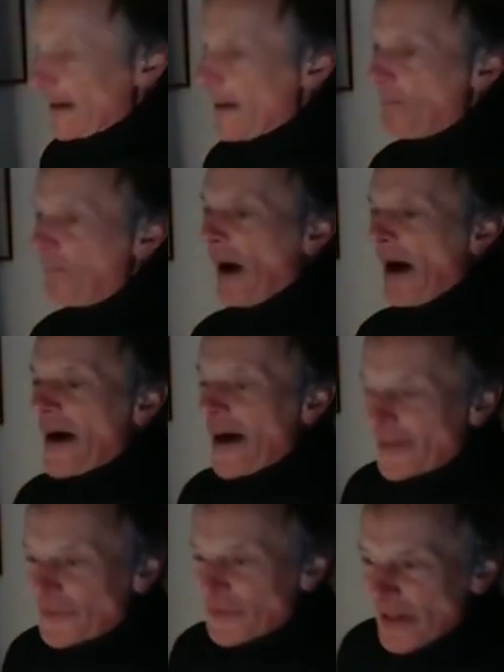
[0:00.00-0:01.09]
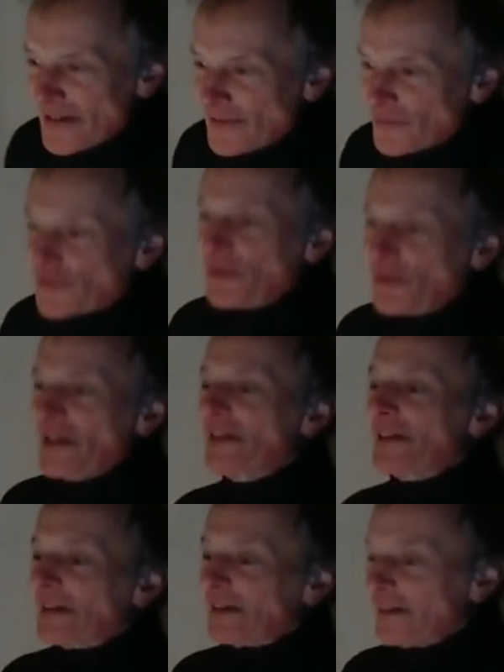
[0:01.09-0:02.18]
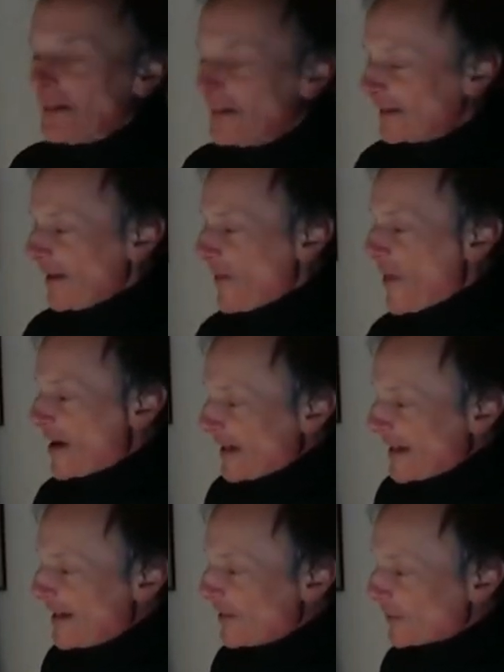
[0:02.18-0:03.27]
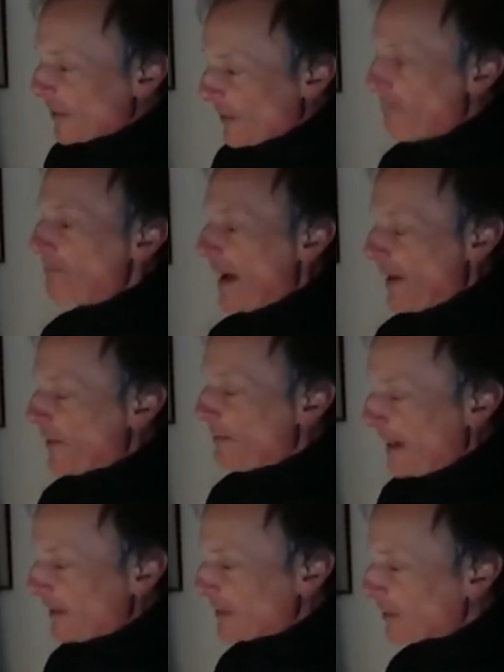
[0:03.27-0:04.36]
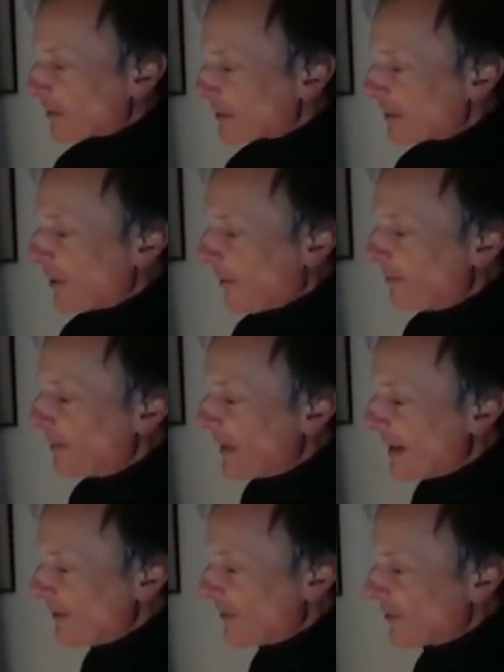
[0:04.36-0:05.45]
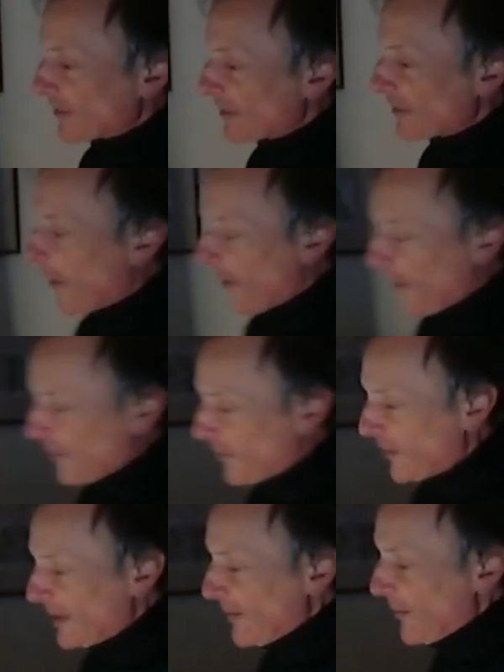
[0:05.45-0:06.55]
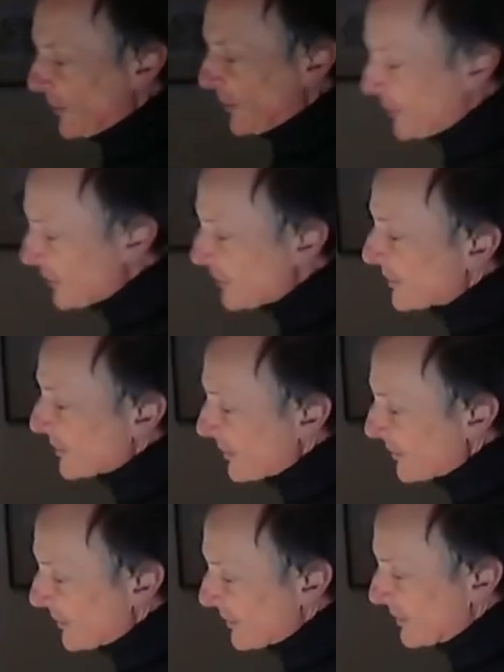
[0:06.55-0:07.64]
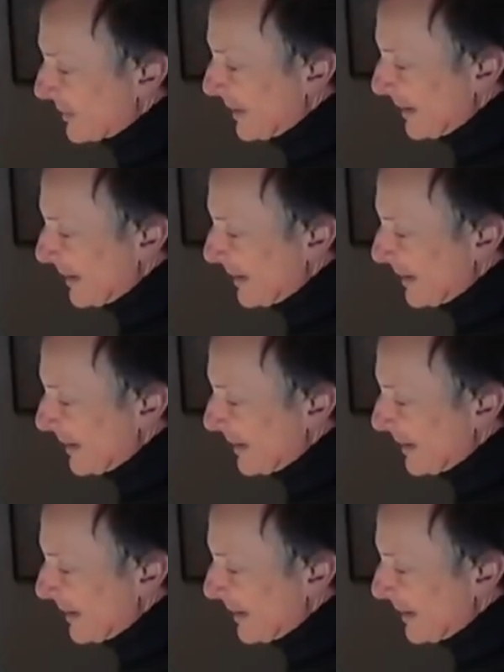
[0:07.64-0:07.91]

but intriguingly, there is a mathematical combination of the distance